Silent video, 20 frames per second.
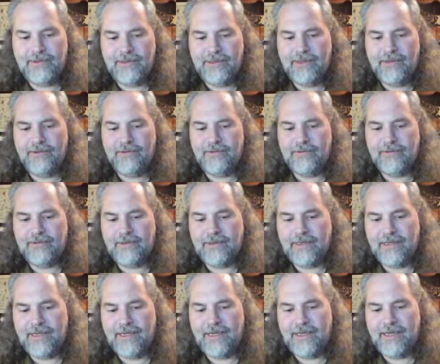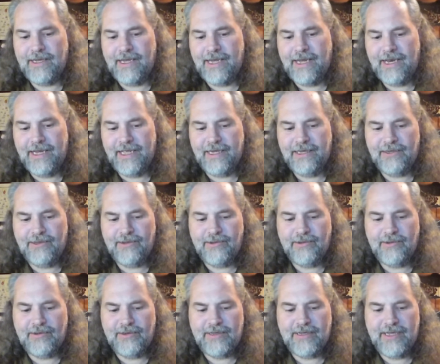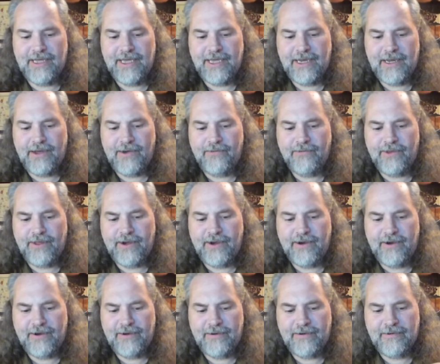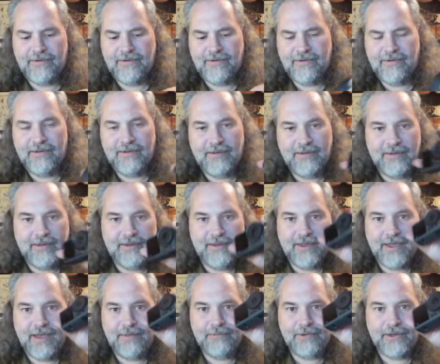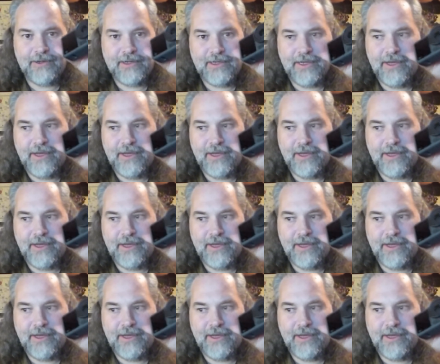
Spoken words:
you know, I need to take it off of there. I'm good to